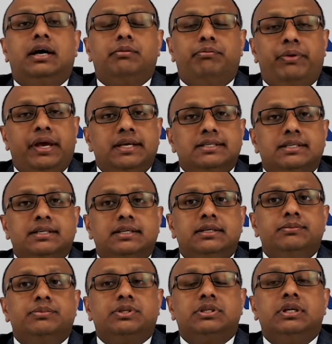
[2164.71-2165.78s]
pay
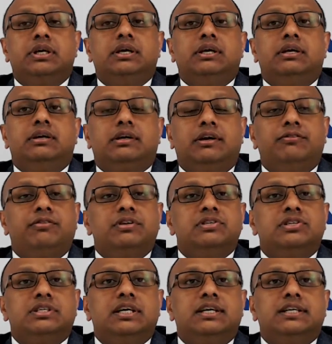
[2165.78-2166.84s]
slips,
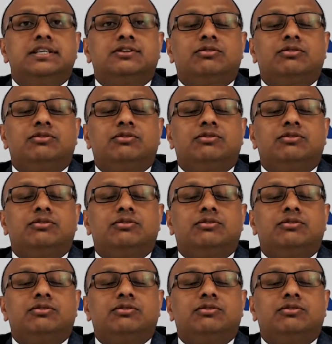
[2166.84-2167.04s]
reference letters